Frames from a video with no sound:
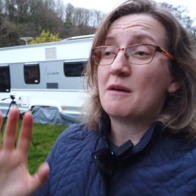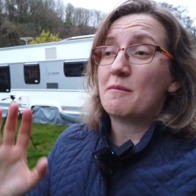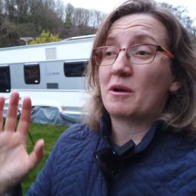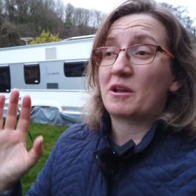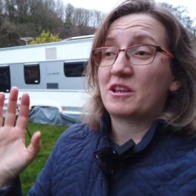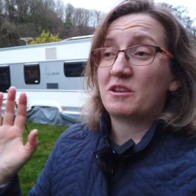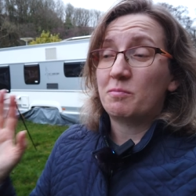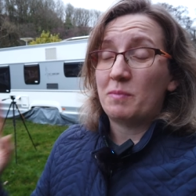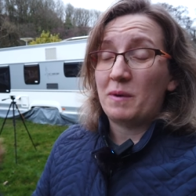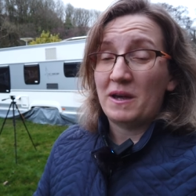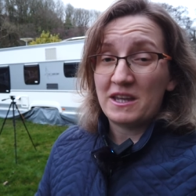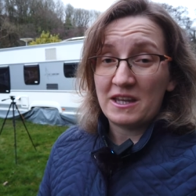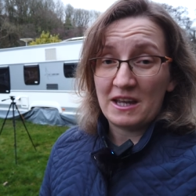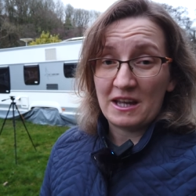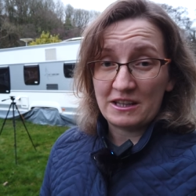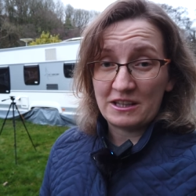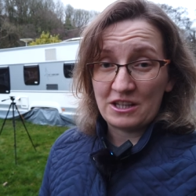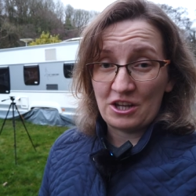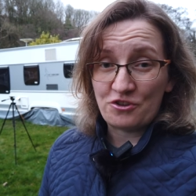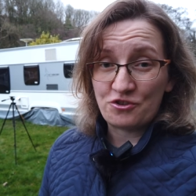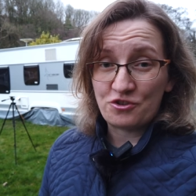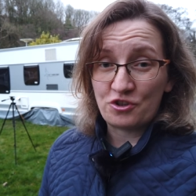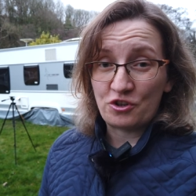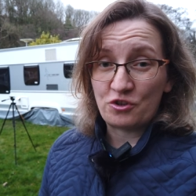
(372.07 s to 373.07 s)
but pay
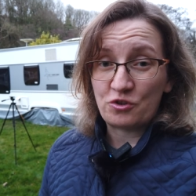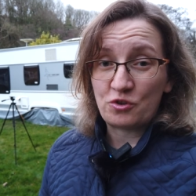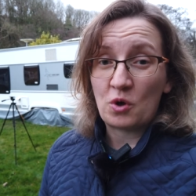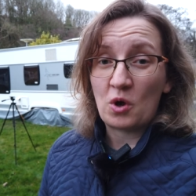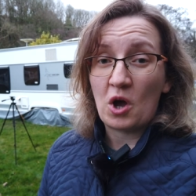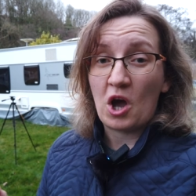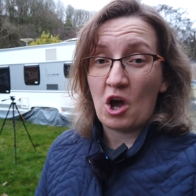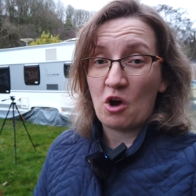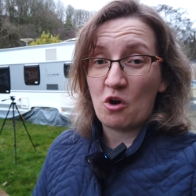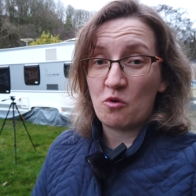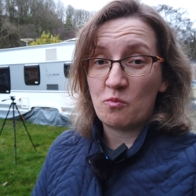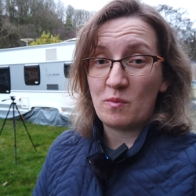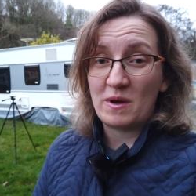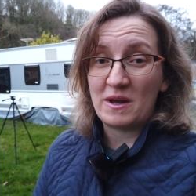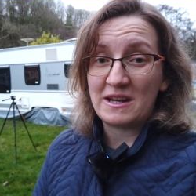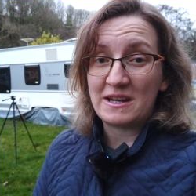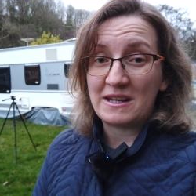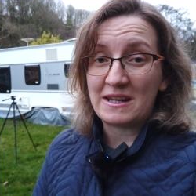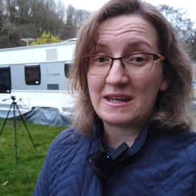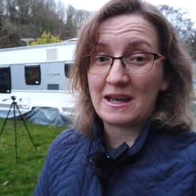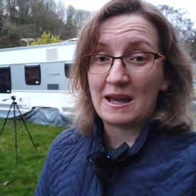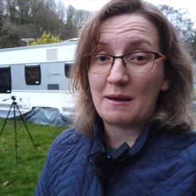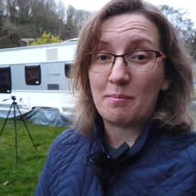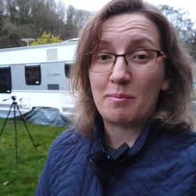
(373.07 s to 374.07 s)
attention to how
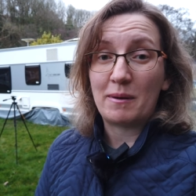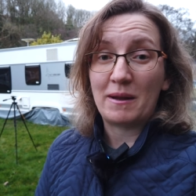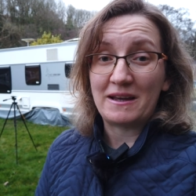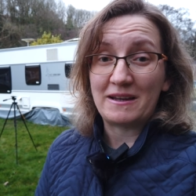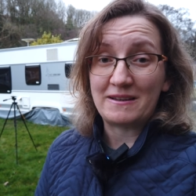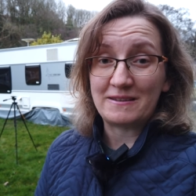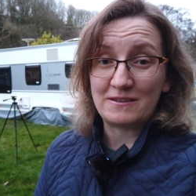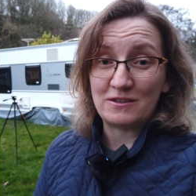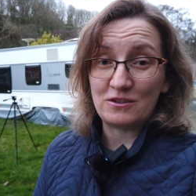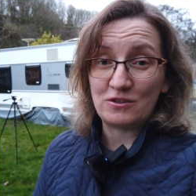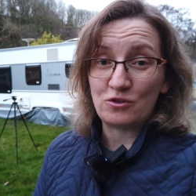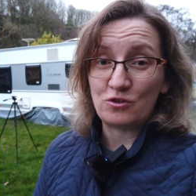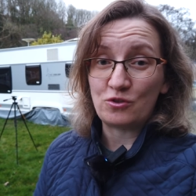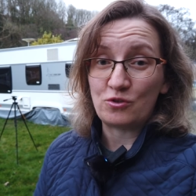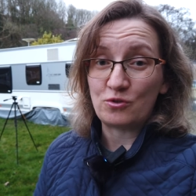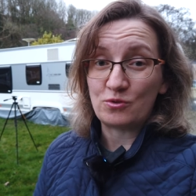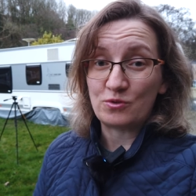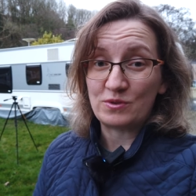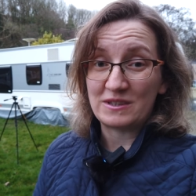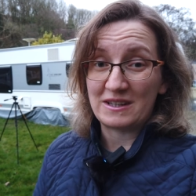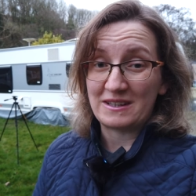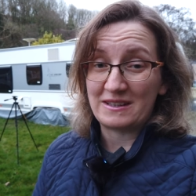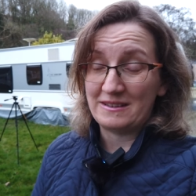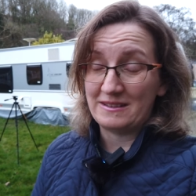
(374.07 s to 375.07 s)
many appliances you
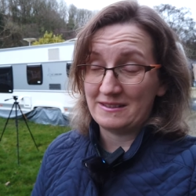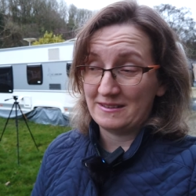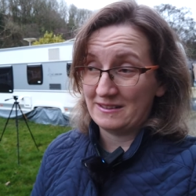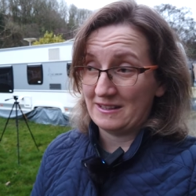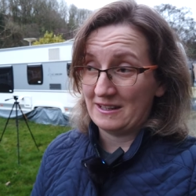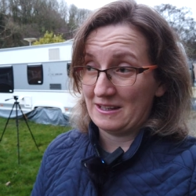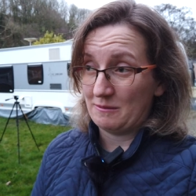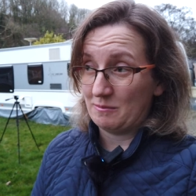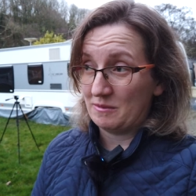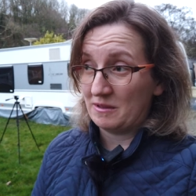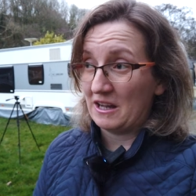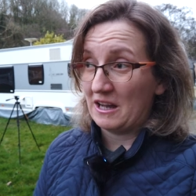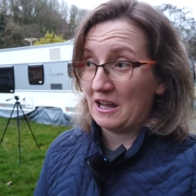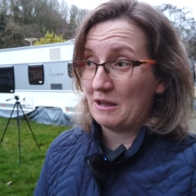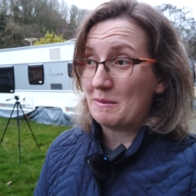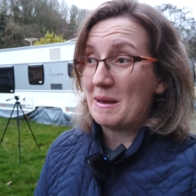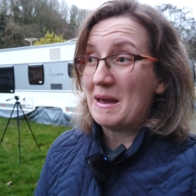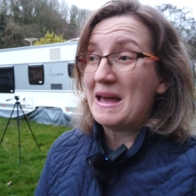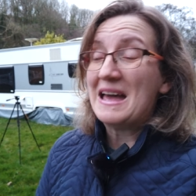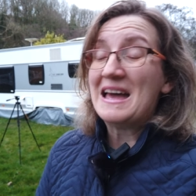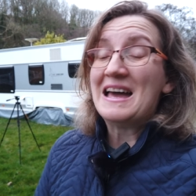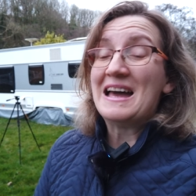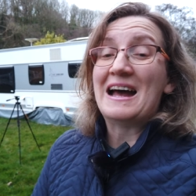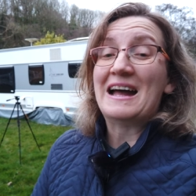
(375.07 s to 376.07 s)
use at the same time.
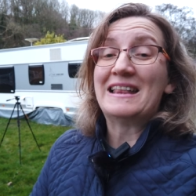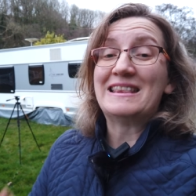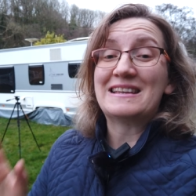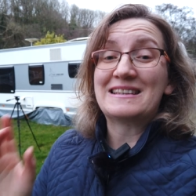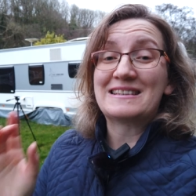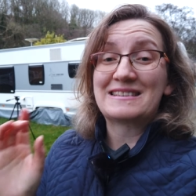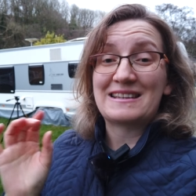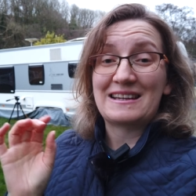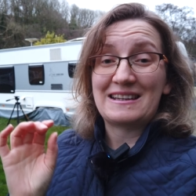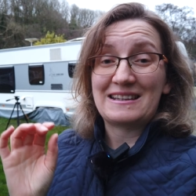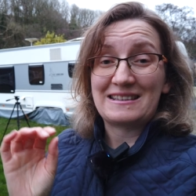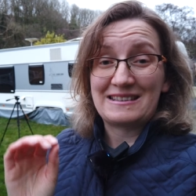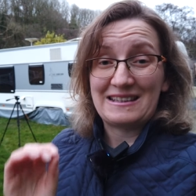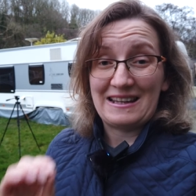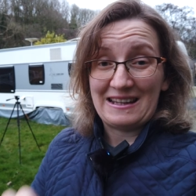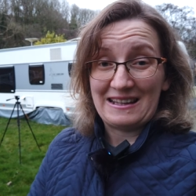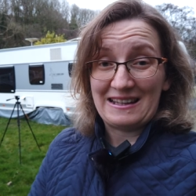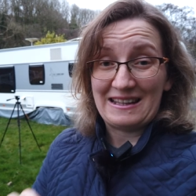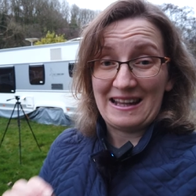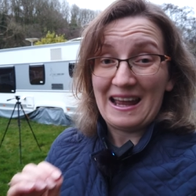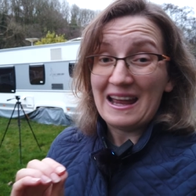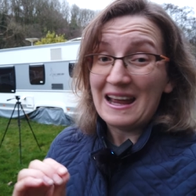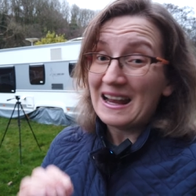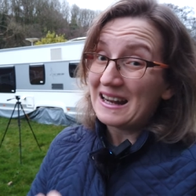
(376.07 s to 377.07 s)
And as I
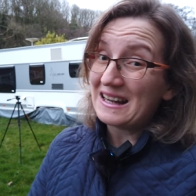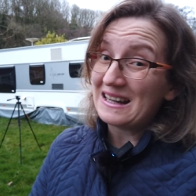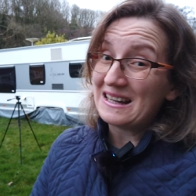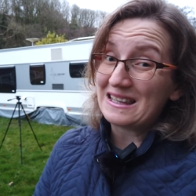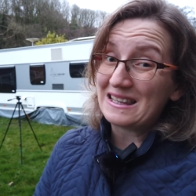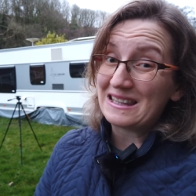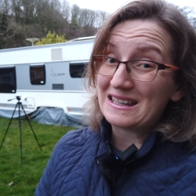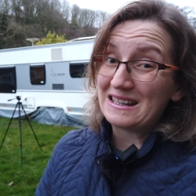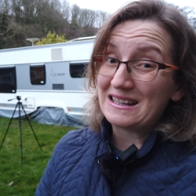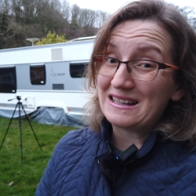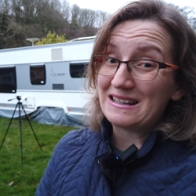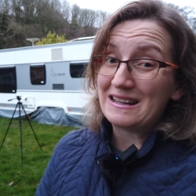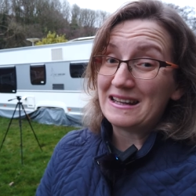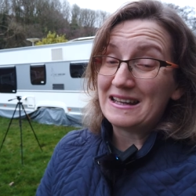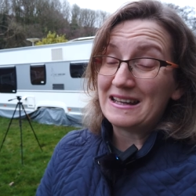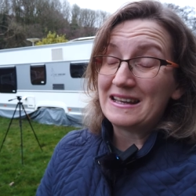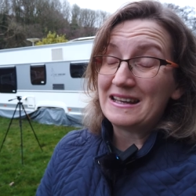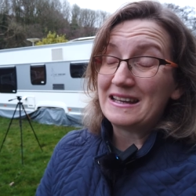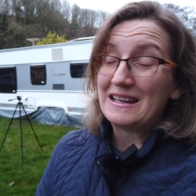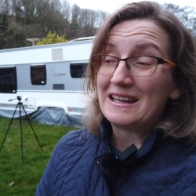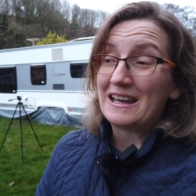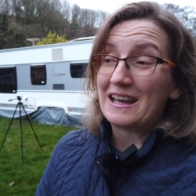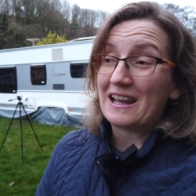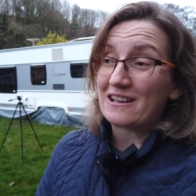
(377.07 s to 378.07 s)
said earlier,
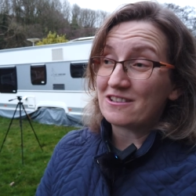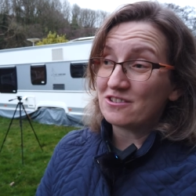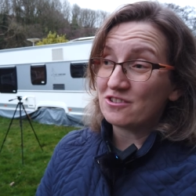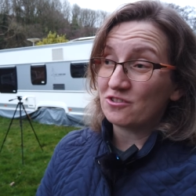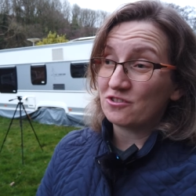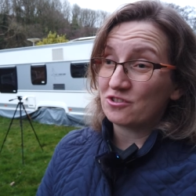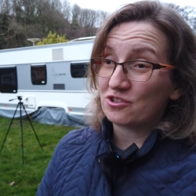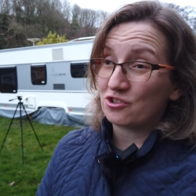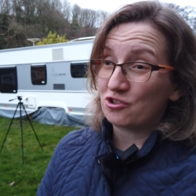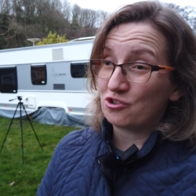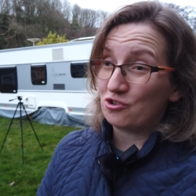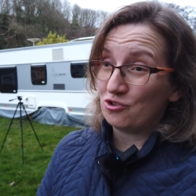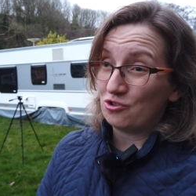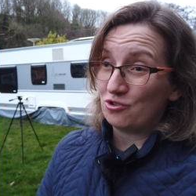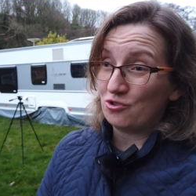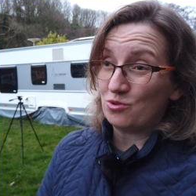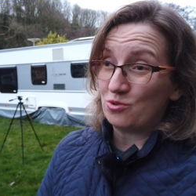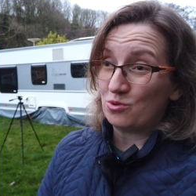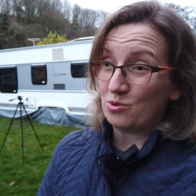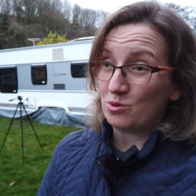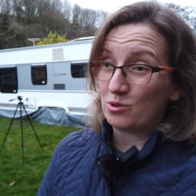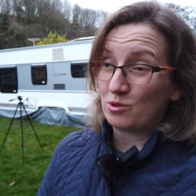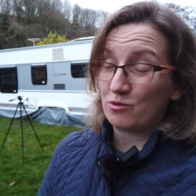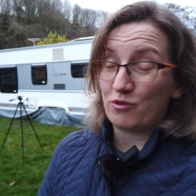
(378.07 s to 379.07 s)
it's not good
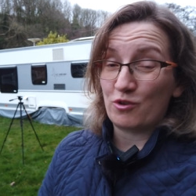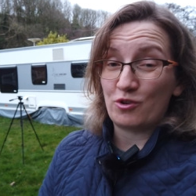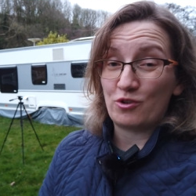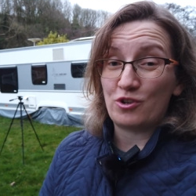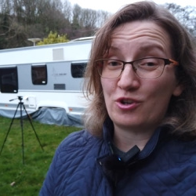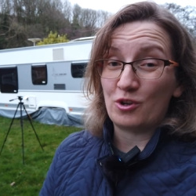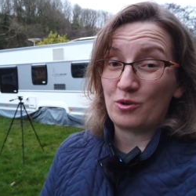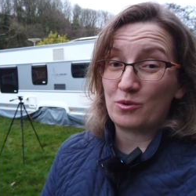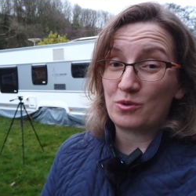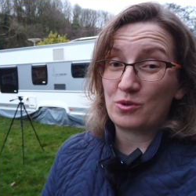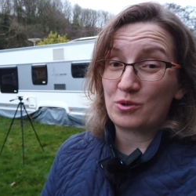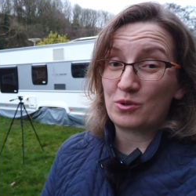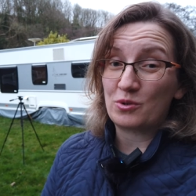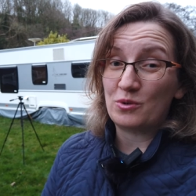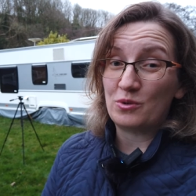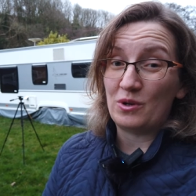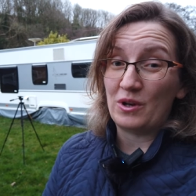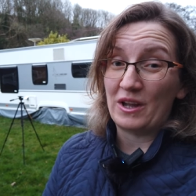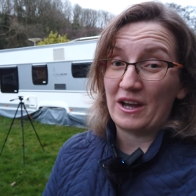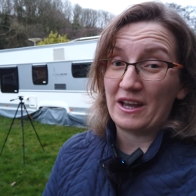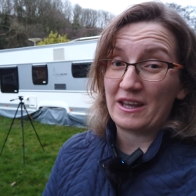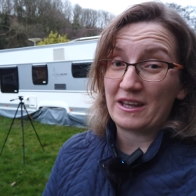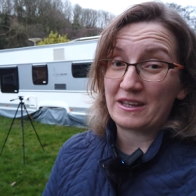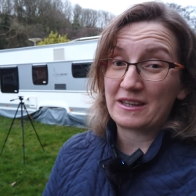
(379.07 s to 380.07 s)
news for those who
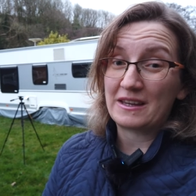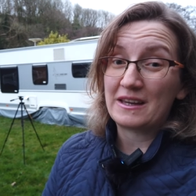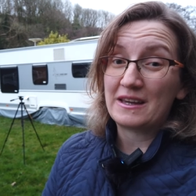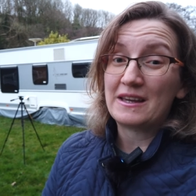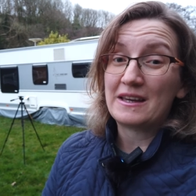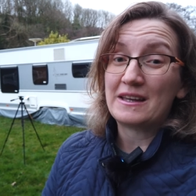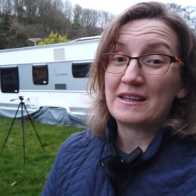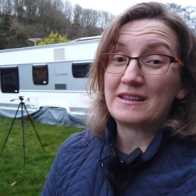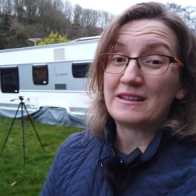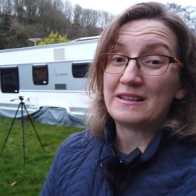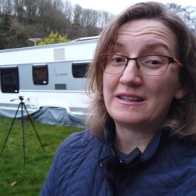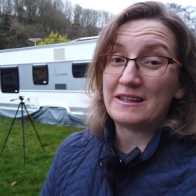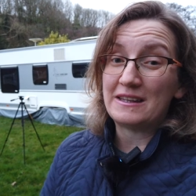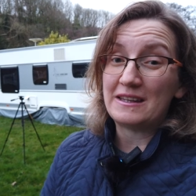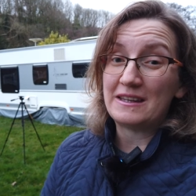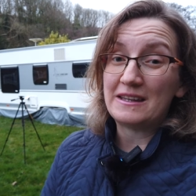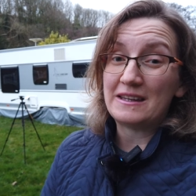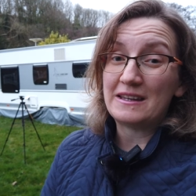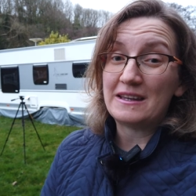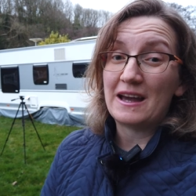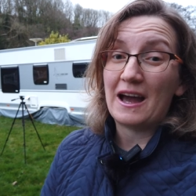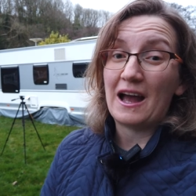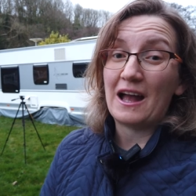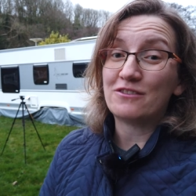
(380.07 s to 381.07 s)
like
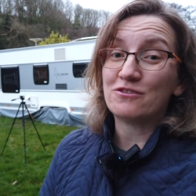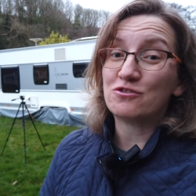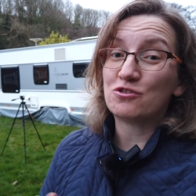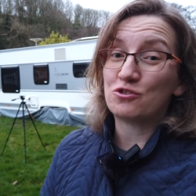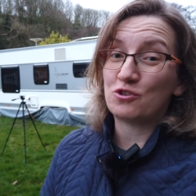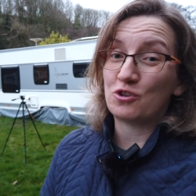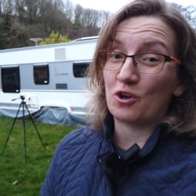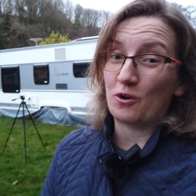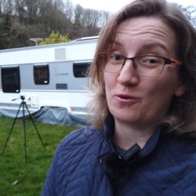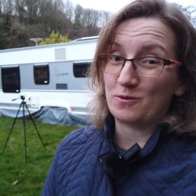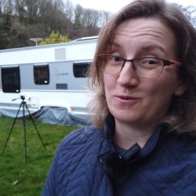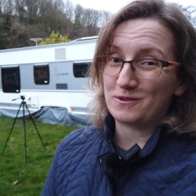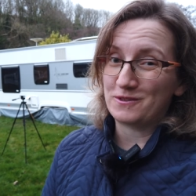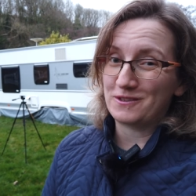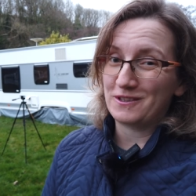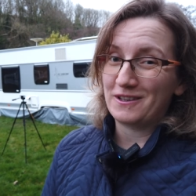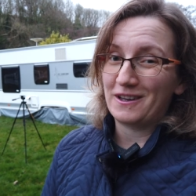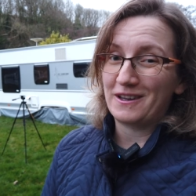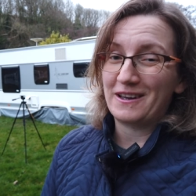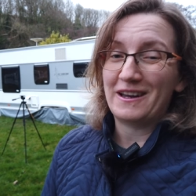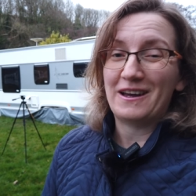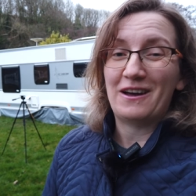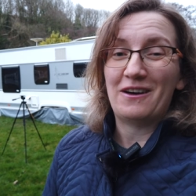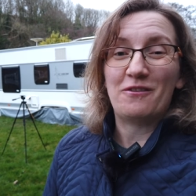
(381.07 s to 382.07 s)
tea and toast
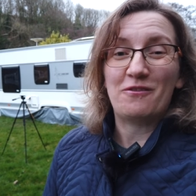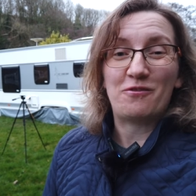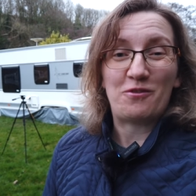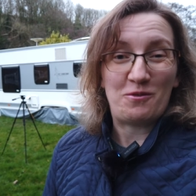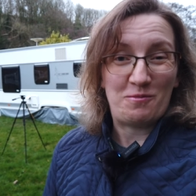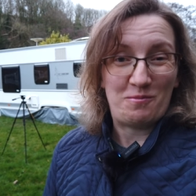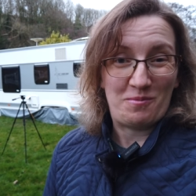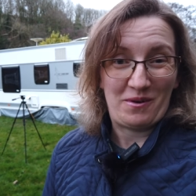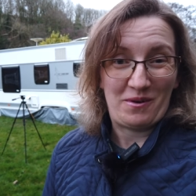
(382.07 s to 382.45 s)
for